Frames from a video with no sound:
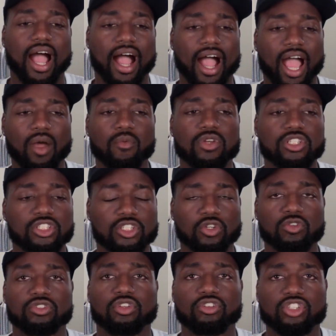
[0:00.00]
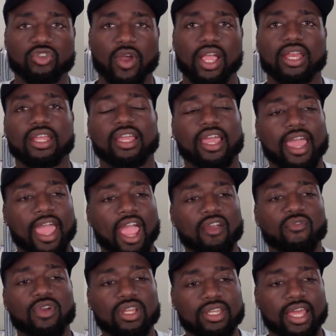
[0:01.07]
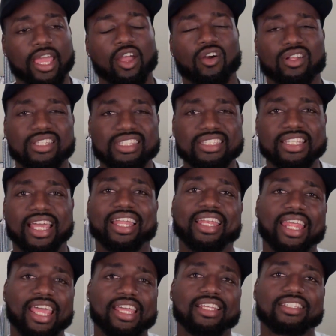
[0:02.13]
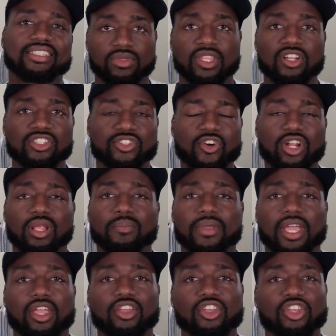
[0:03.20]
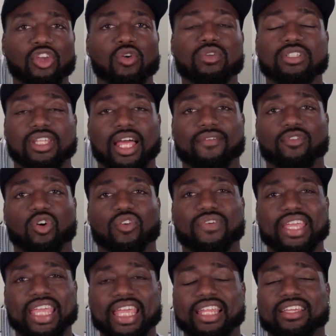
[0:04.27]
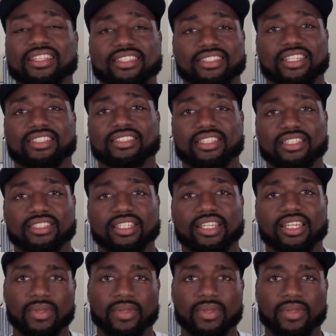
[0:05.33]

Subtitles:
I was used to training every day on set days. There's going to be a huge level of inconsistency.